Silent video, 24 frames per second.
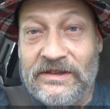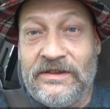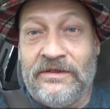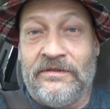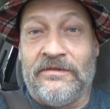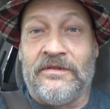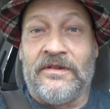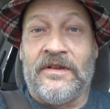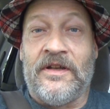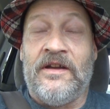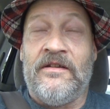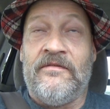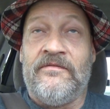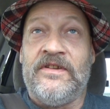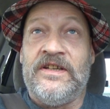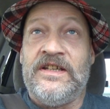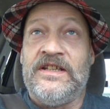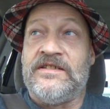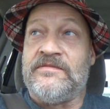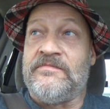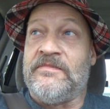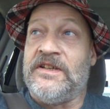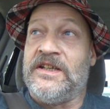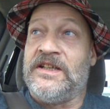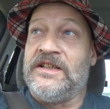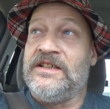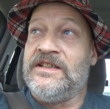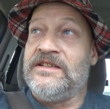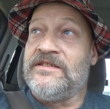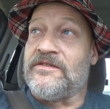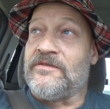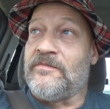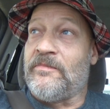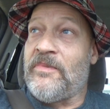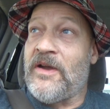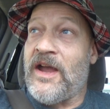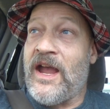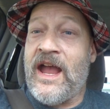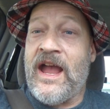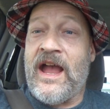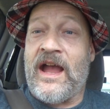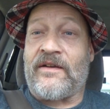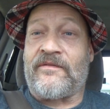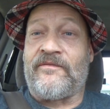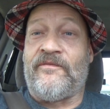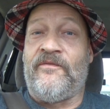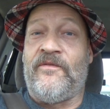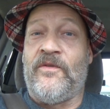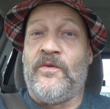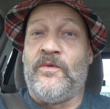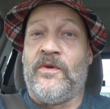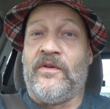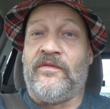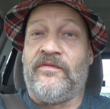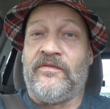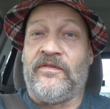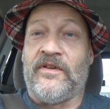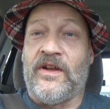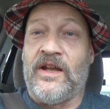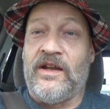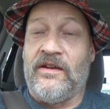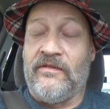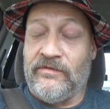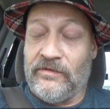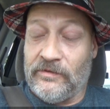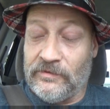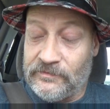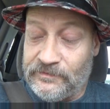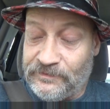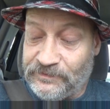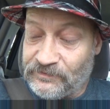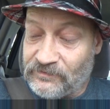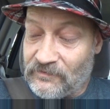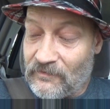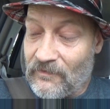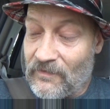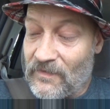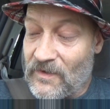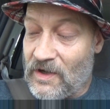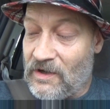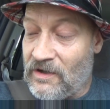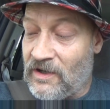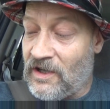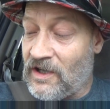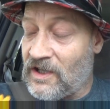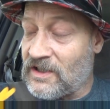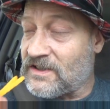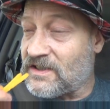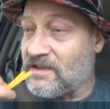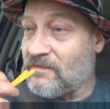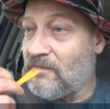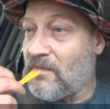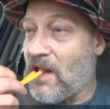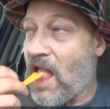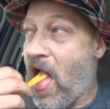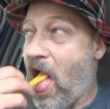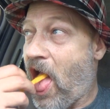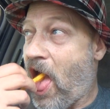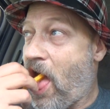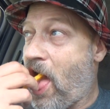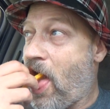you're gonna love these, man. These are packed full of flavor. Awesome.